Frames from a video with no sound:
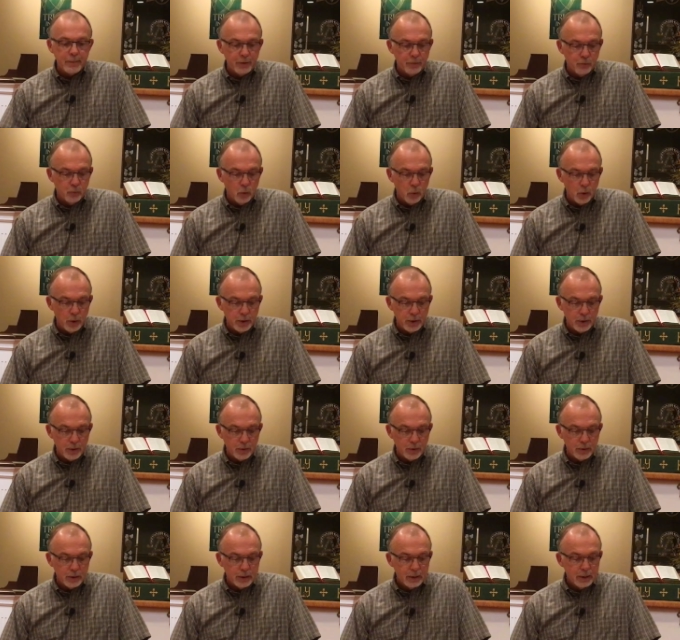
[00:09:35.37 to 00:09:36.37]
before
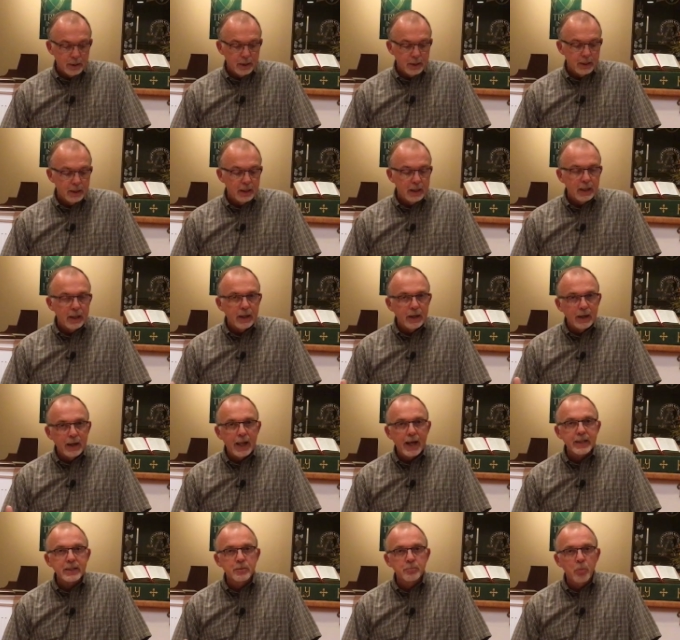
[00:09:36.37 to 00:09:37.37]
you.
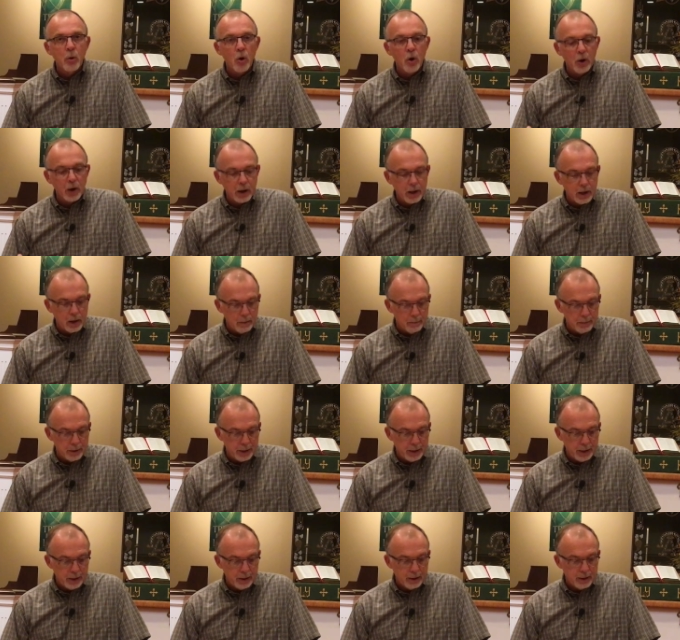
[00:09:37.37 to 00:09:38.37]
Let's part
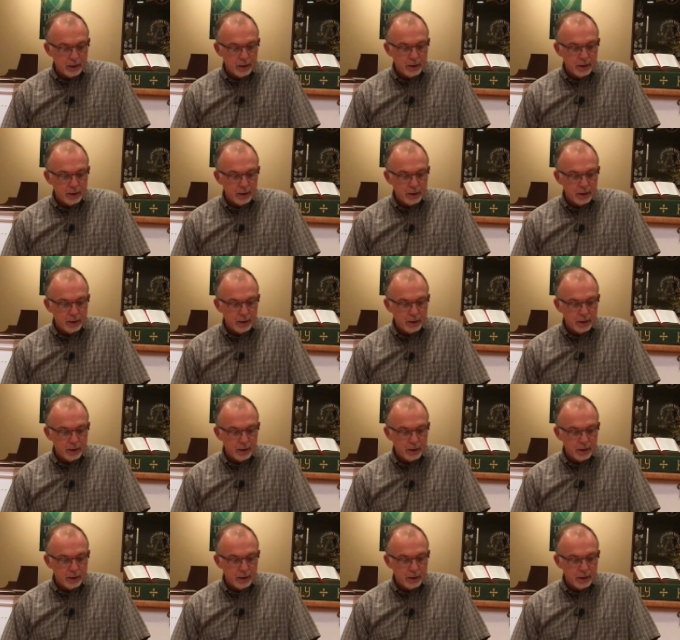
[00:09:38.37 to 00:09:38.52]
company.